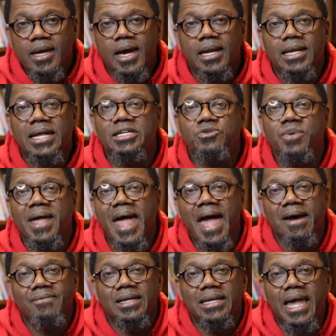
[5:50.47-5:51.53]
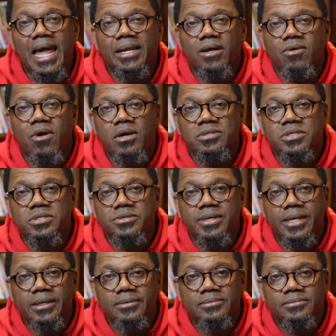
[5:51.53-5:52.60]
unless we have the land across the
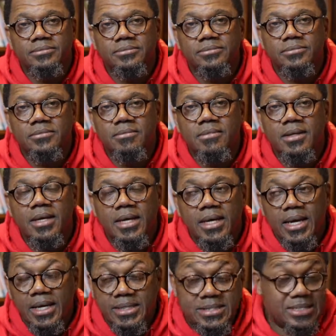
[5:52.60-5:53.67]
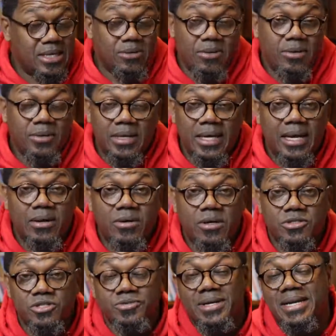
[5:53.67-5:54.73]
street. And he says, I don't own land
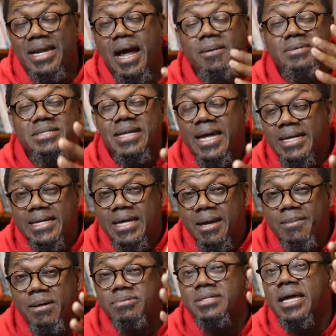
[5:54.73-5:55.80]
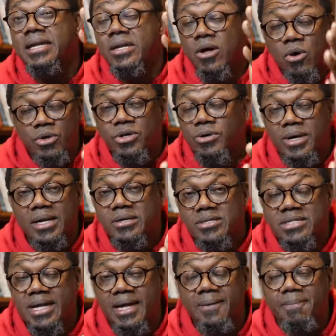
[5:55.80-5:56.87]
across the street. And I'm saying to him, no, you don't
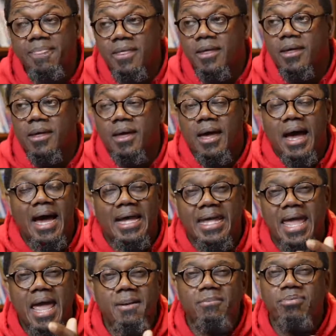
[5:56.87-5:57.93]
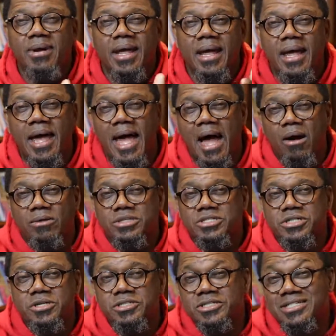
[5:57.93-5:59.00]
understand. I can't bring our
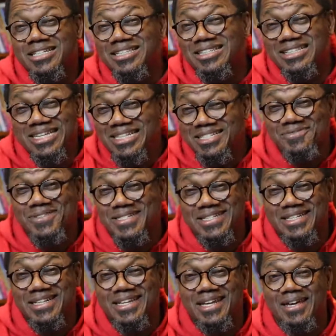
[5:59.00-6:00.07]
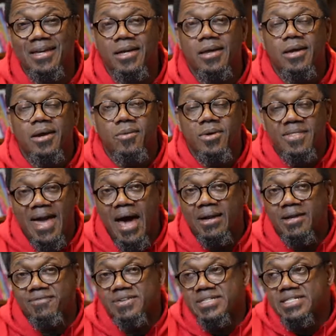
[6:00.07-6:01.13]
church to this facility without
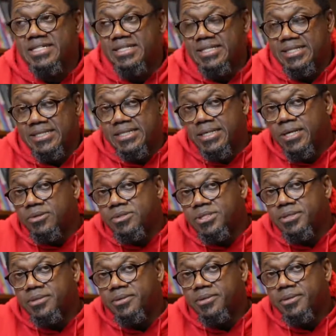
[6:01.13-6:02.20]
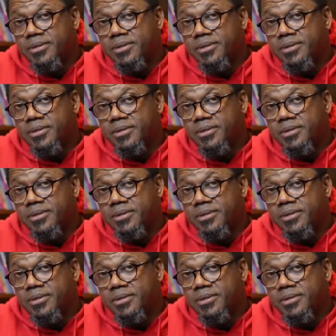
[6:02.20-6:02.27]
a facility to go to.